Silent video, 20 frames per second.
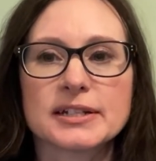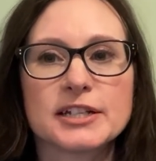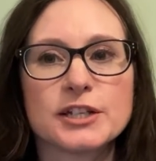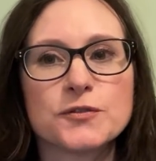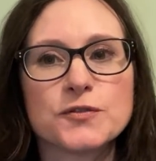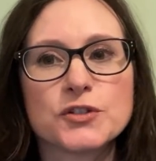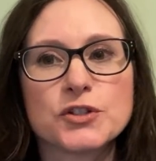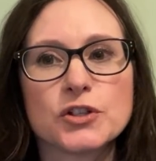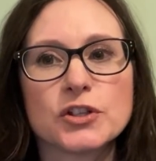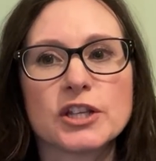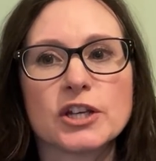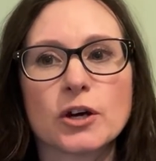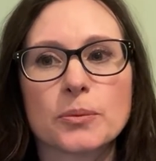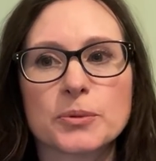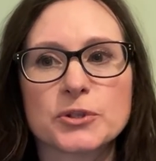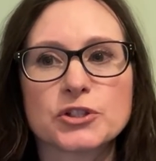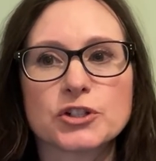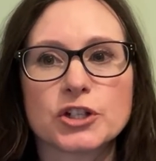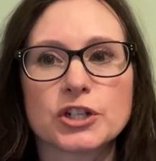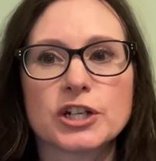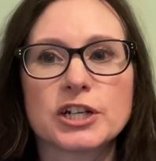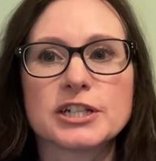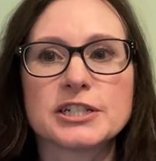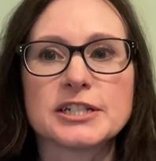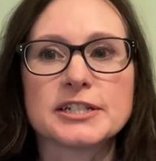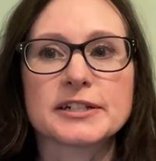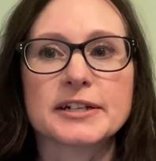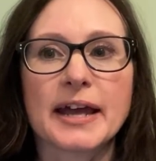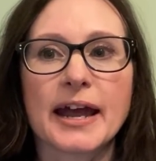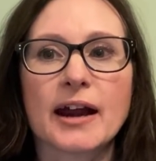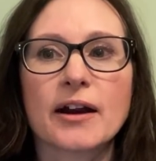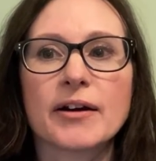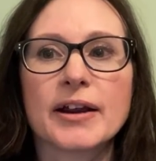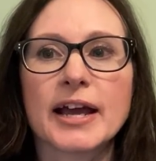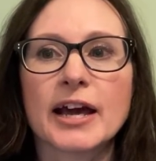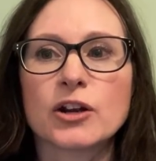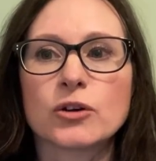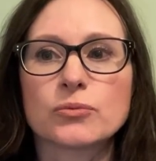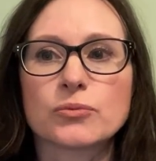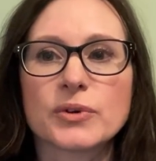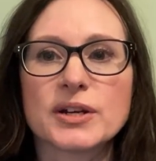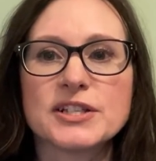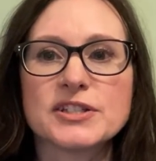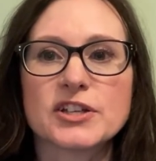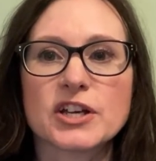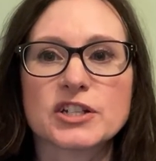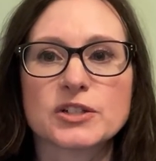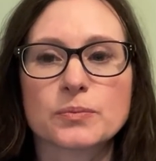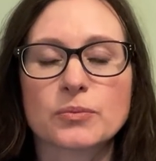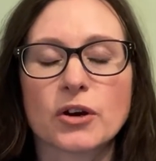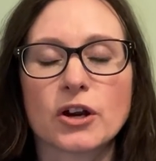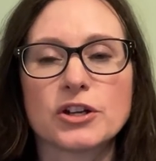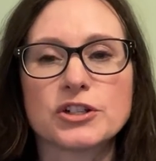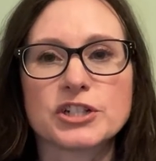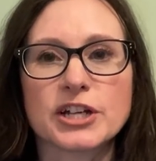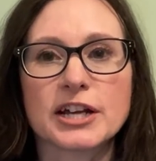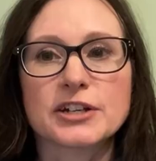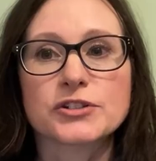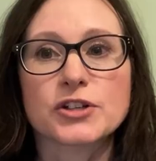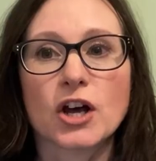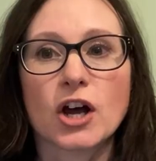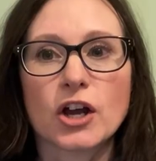gives you the opportunity to carry out a research project